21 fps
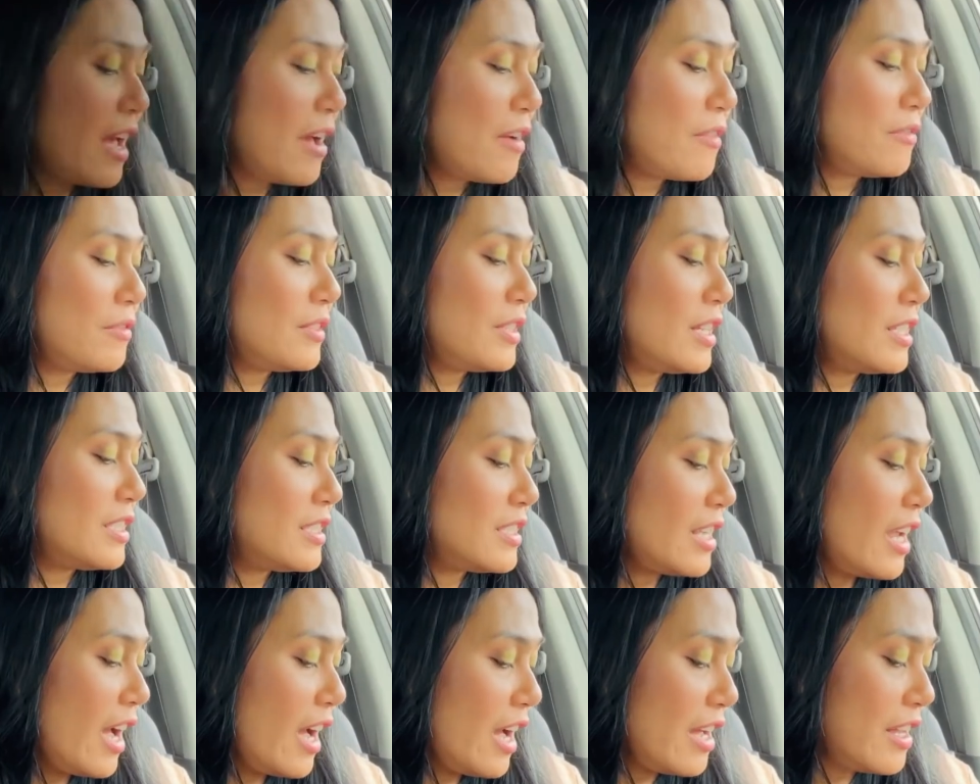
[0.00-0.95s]
have a
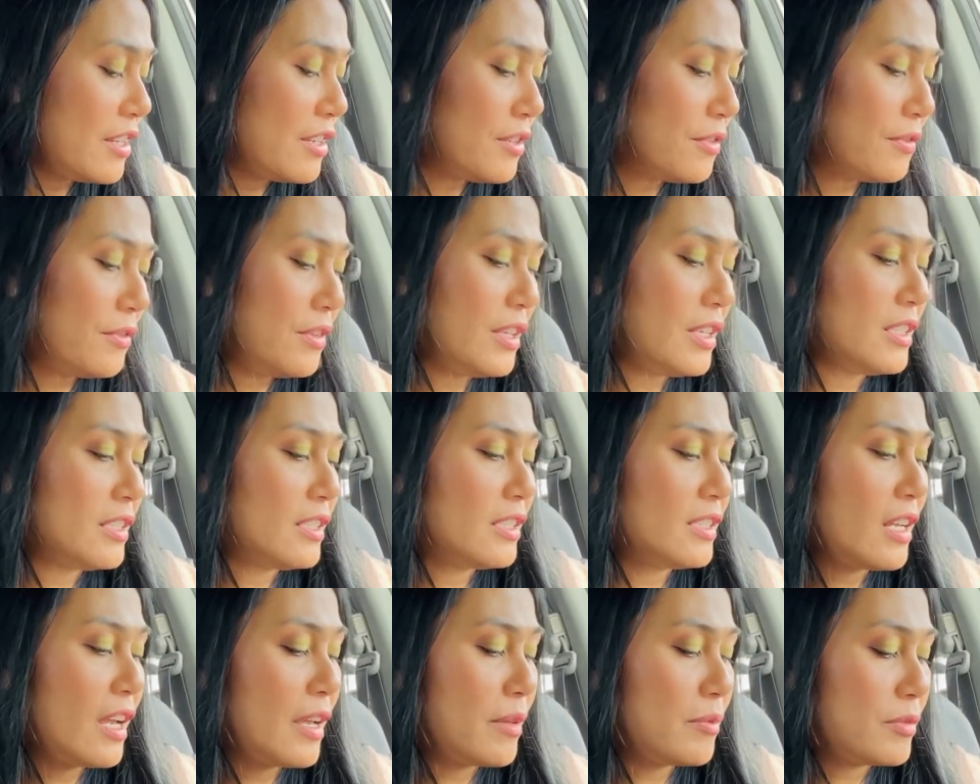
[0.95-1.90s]
ton of these
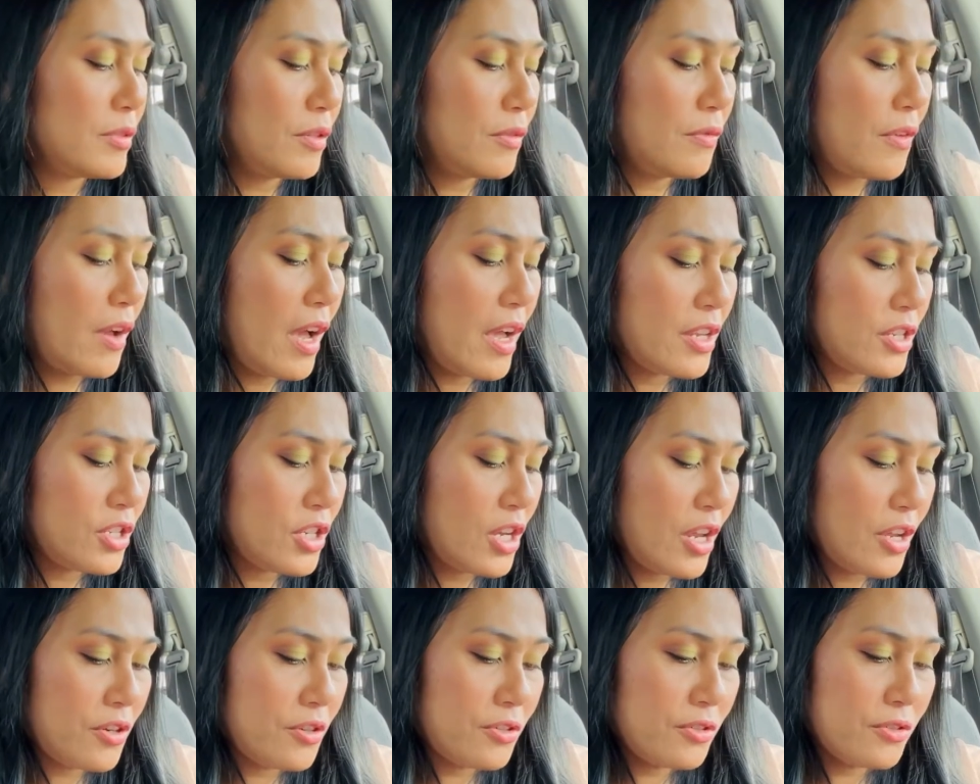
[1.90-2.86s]
types of
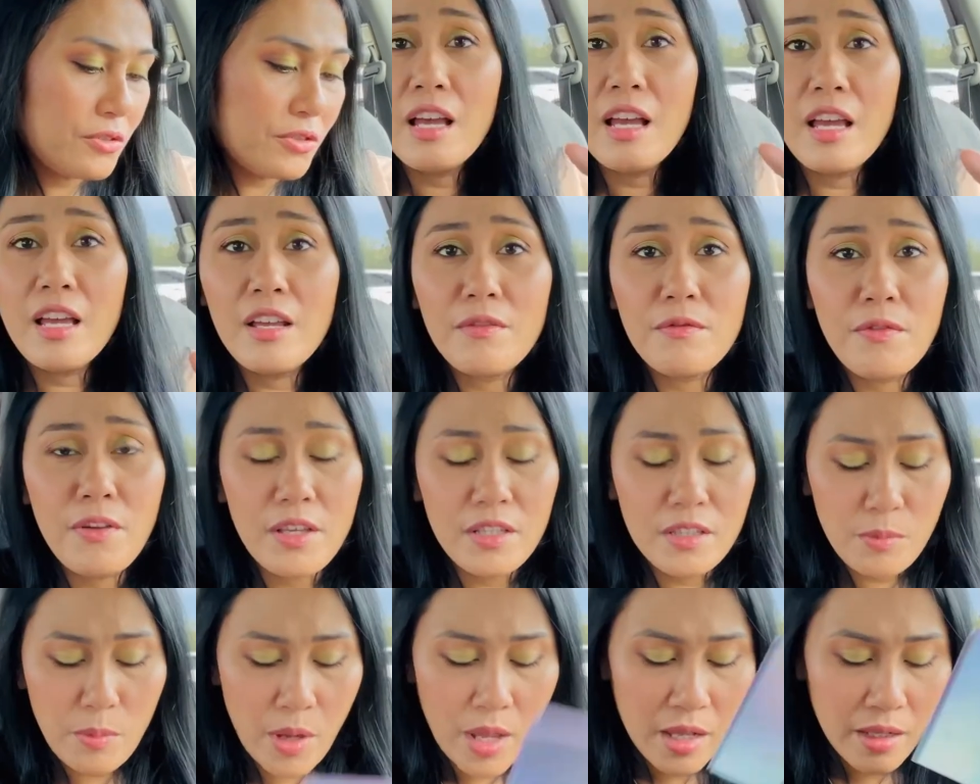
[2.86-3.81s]
eyeshadows and
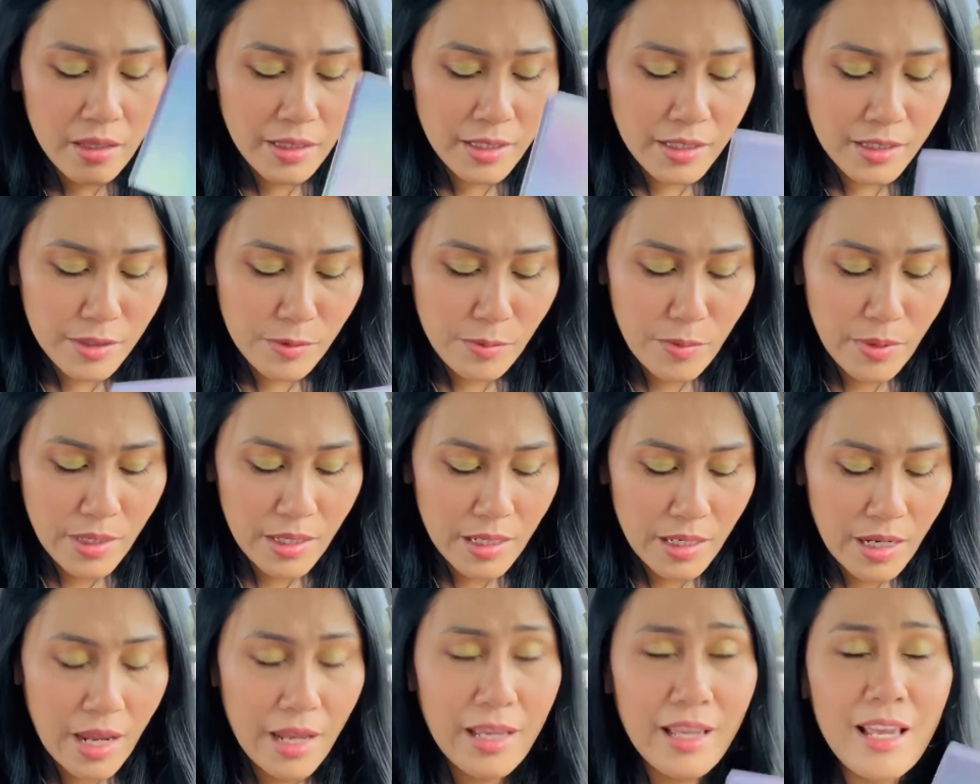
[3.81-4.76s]
face palettes, but
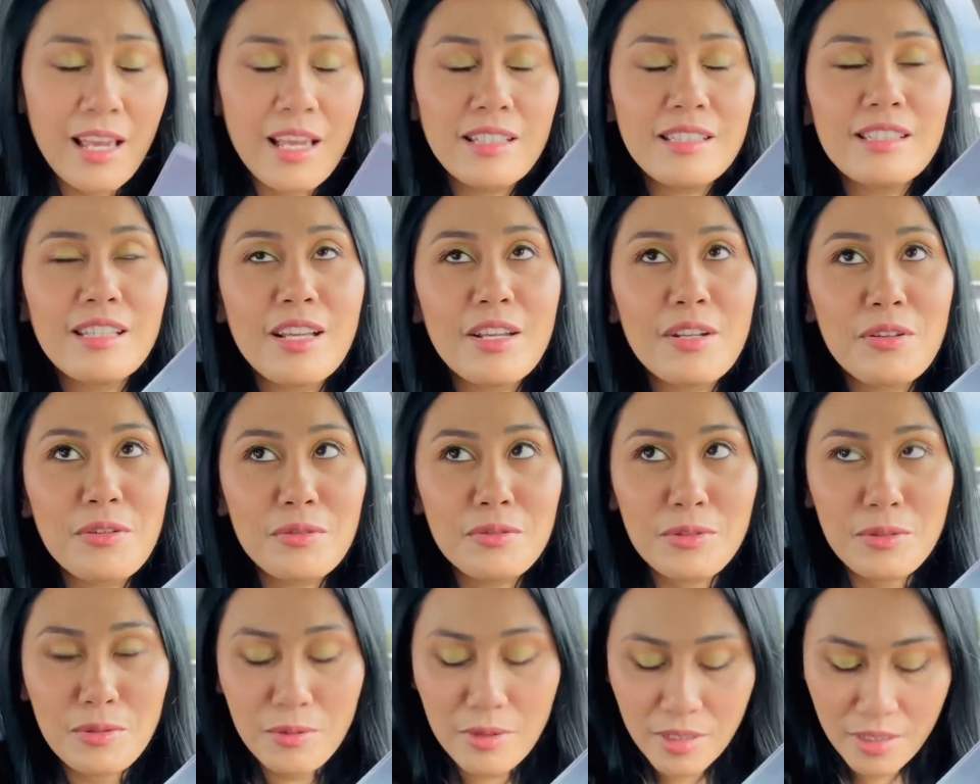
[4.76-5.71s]
I can't say no
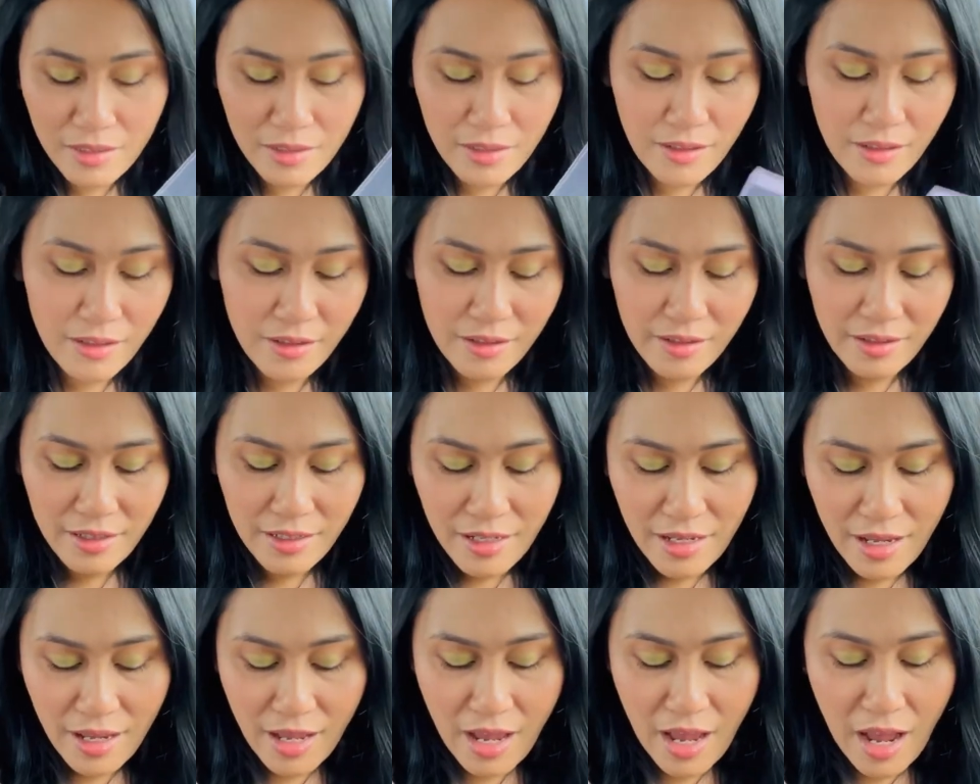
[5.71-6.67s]
to it. Uh,
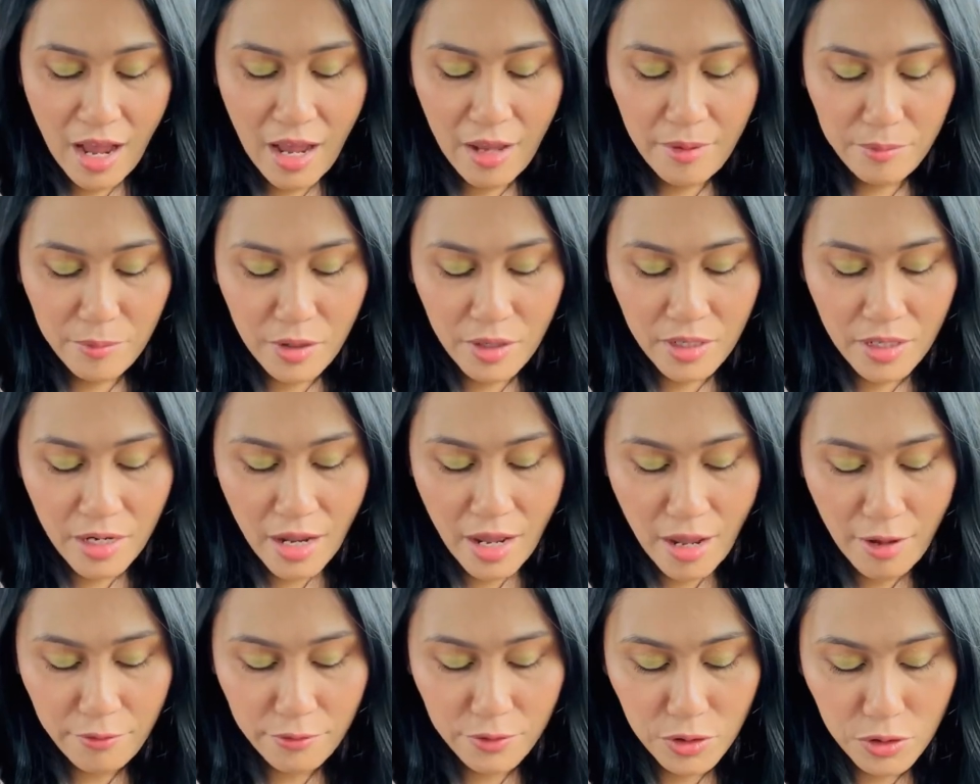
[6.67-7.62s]
I'm gonna
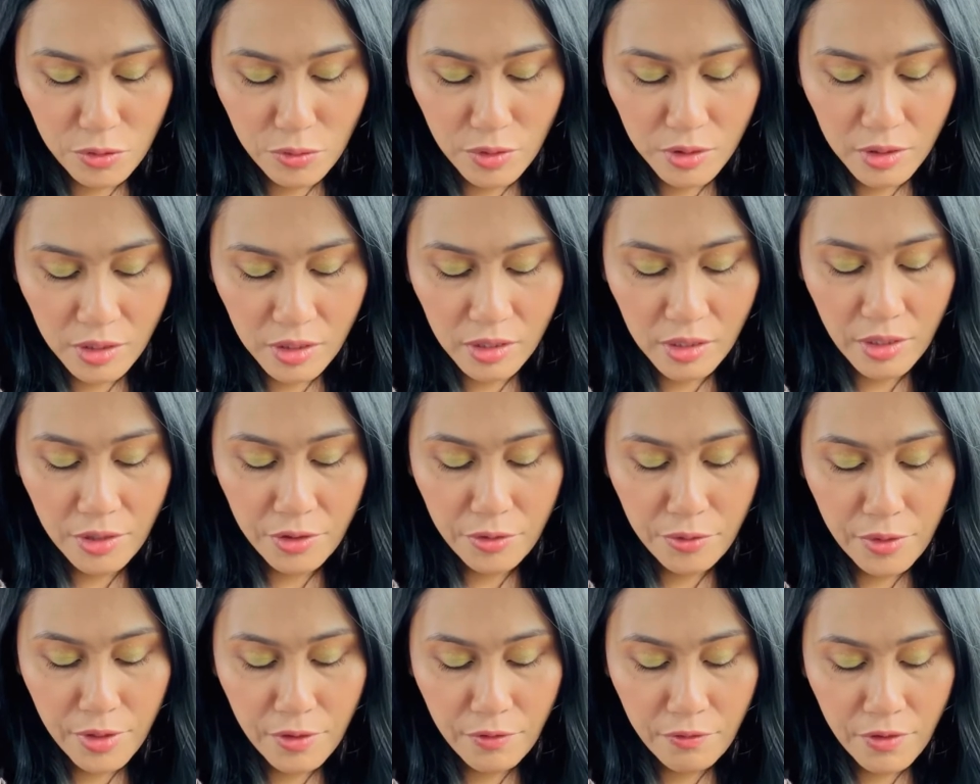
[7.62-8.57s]
have to do a
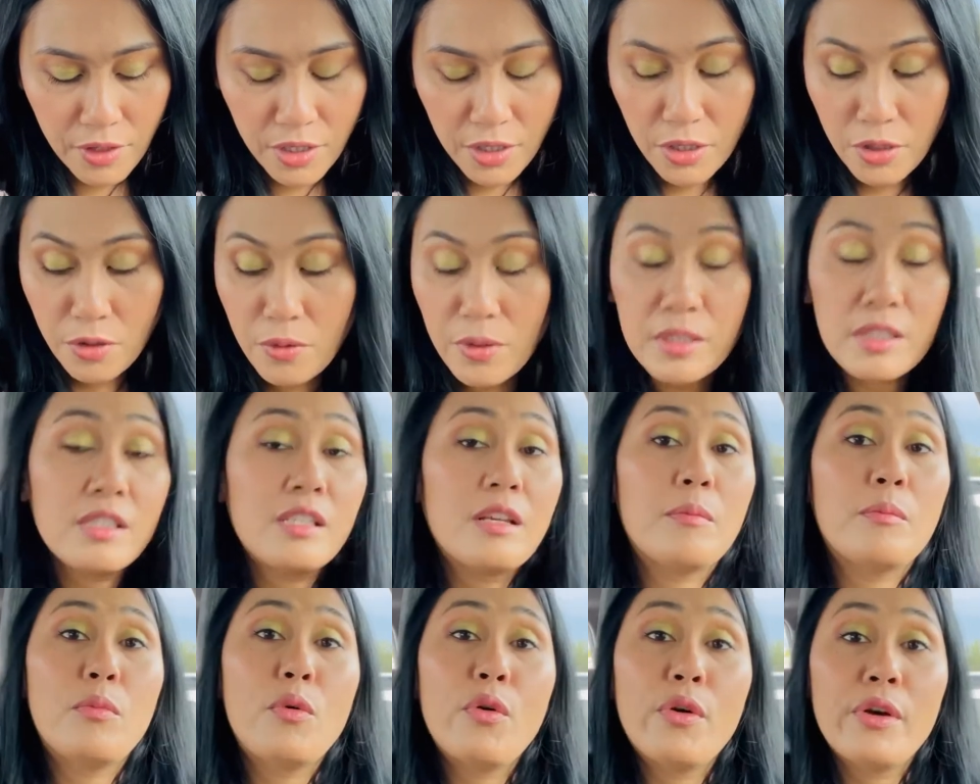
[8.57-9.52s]
decluttering video at
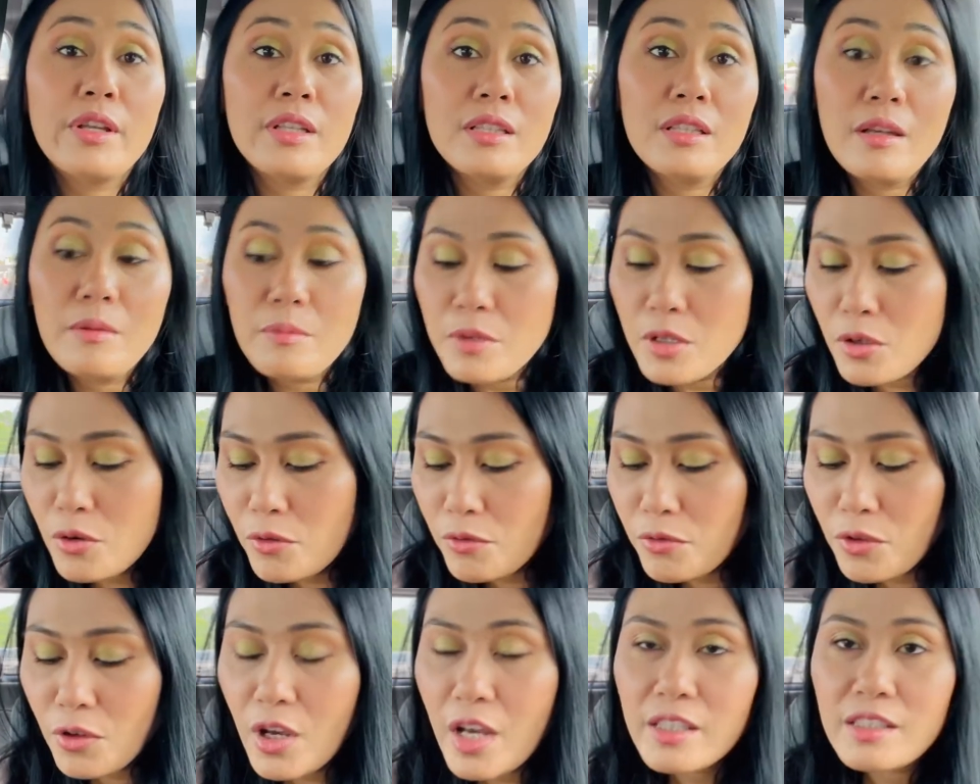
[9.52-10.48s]
some point. Let me know if
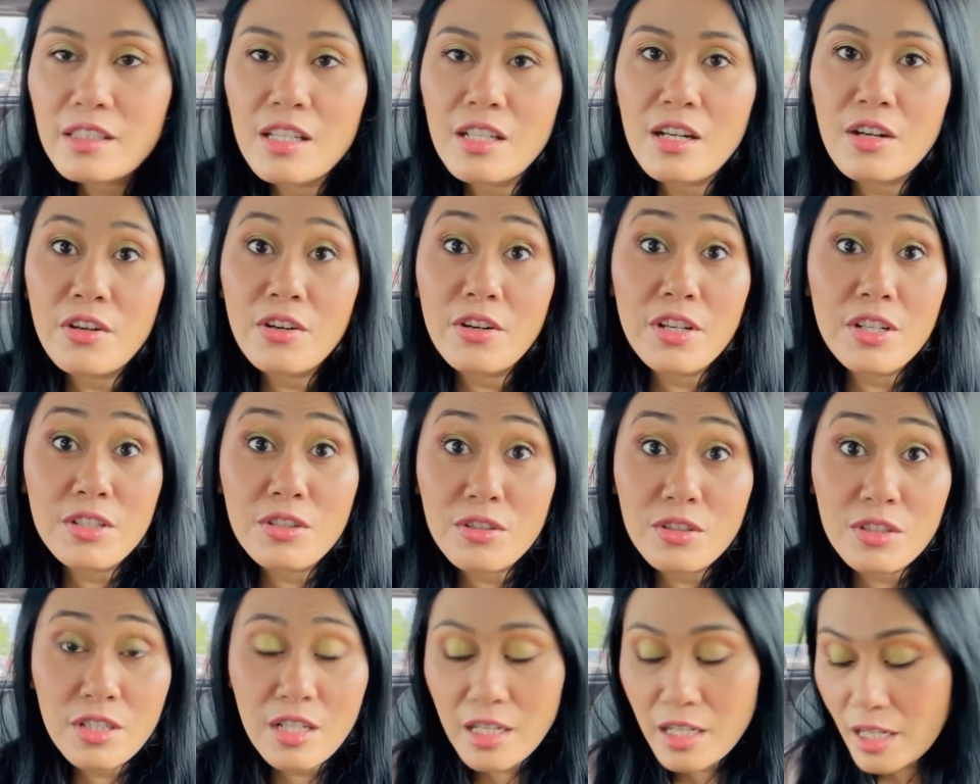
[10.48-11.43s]
you guys are
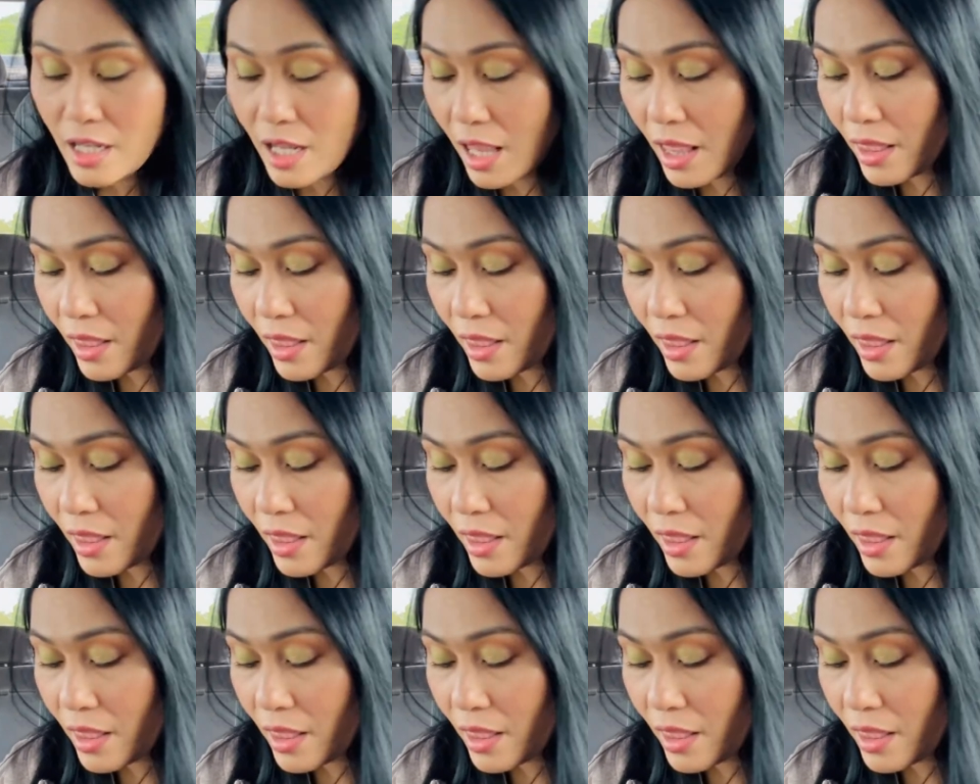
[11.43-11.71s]
interested in